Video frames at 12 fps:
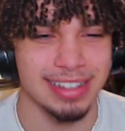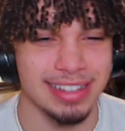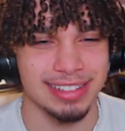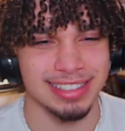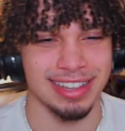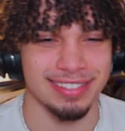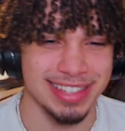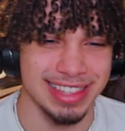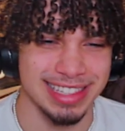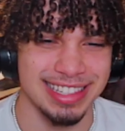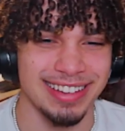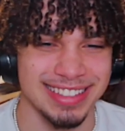little
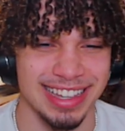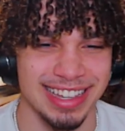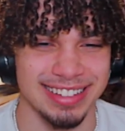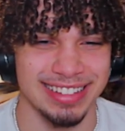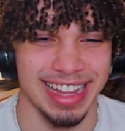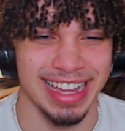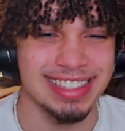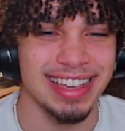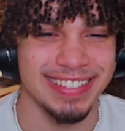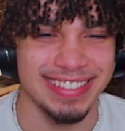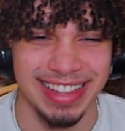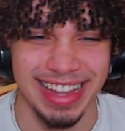something, something, something light,
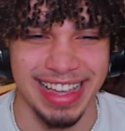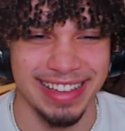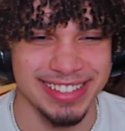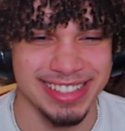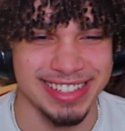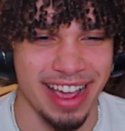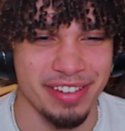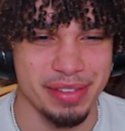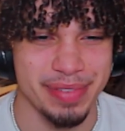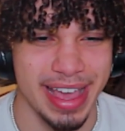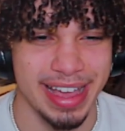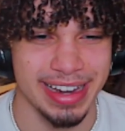something light with Chavy
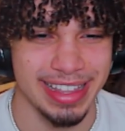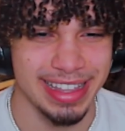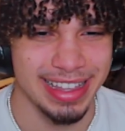Patty.